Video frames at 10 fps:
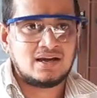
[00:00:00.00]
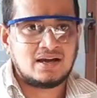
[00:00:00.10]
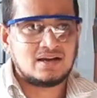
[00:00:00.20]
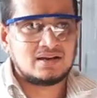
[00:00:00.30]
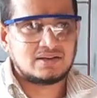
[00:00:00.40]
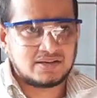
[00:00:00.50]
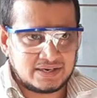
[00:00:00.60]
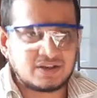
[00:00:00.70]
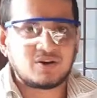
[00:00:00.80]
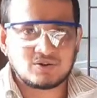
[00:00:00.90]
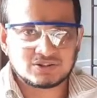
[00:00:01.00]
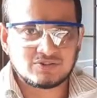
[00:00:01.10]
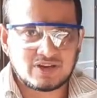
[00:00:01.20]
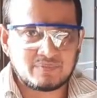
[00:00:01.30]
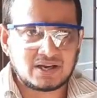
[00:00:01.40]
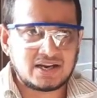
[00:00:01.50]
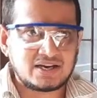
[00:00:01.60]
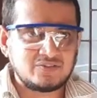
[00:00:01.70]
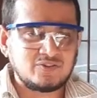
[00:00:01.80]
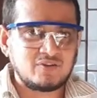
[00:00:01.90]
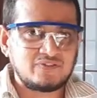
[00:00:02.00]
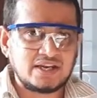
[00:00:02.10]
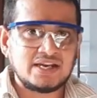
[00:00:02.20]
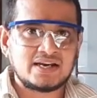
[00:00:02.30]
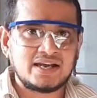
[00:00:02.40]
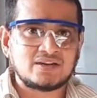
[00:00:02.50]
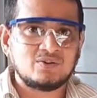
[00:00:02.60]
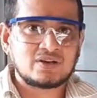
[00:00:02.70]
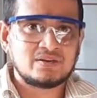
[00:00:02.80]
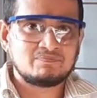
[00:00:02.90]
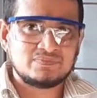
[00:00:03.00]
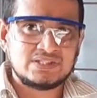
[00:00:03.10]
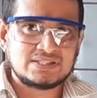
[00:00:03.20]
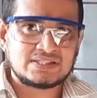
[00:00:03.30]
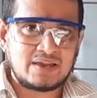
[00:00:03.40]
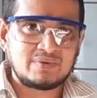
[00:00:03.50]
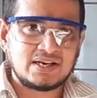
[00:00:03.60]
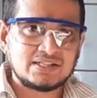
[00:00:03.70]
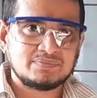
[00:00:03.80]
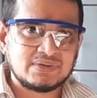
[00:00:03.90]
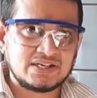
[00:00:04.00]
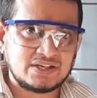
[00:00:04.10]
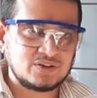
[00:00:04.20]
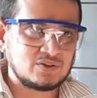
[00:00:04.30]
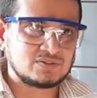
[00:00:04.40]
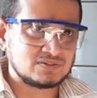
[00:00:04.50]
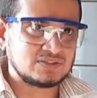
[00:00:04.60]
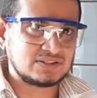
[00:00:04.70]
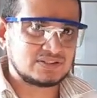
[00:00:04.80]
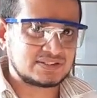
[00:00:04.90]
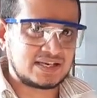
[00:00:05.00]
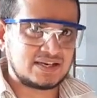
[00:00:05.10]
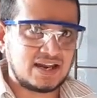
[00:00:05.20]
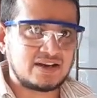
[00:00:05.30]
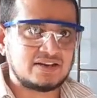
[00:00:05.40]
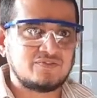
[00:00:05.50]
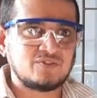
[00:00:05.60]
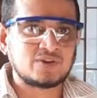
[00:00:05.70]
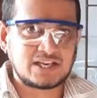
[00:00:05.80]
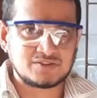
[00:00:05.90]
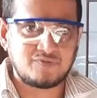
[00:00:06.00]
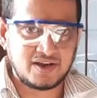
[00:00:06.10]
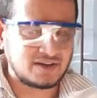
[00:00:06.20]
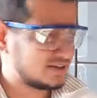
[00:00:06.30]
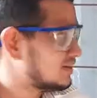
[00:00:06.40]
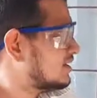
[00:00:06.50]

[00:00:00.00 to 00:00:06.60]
any corrosive chemical, and if you are feeling like okay, this chemical is burning your skin, and if you catch fire,